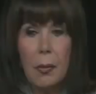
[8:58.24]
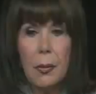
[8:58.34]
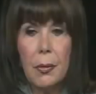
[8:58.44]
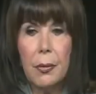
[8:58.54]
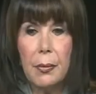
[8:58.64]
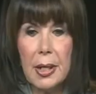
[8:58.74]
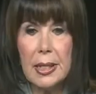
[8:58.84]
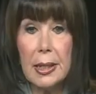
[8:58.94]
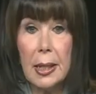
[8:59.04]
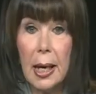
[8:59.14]
The
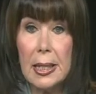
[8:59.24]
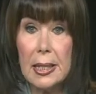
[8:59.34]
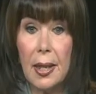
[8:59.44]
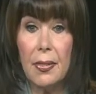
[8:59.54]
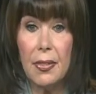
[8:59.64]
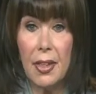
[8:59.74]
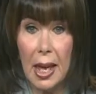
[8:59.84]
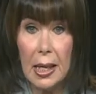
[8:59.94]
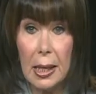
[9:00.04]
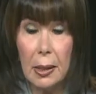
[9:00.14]
reason I said
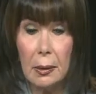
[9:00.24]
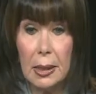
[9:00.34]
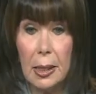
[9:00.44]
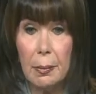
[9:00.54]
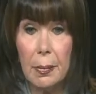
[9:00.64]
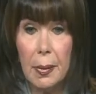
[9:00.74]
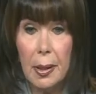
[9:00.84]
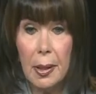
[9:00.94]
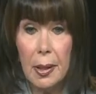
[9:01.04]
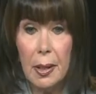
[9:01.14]
they killed him
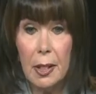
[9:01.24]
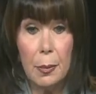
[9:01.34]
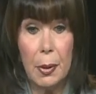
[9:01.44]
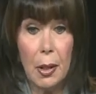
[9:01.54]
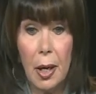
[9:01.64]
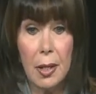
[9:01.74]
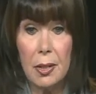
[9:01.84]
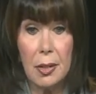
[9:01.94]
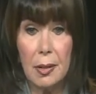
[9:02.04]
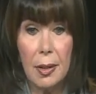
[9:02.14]
is
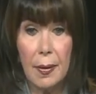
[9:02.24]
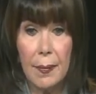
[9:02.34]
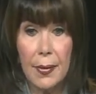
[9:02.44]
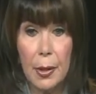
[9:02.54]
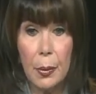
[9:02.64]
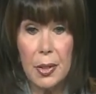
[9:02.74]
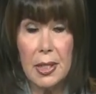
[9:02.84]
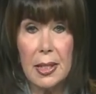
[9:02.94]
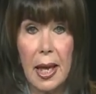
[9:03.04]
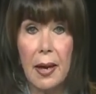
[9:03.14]
because it
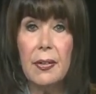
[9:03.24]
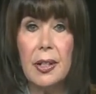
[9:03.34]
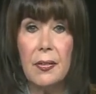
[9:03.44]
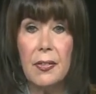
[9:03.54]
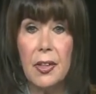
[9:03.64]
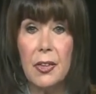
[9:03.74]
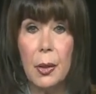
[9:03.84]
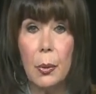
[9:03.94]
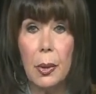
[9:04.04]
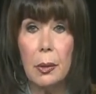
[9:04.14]
was evident that
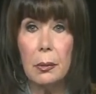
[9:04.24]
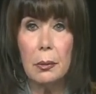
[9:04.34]
there were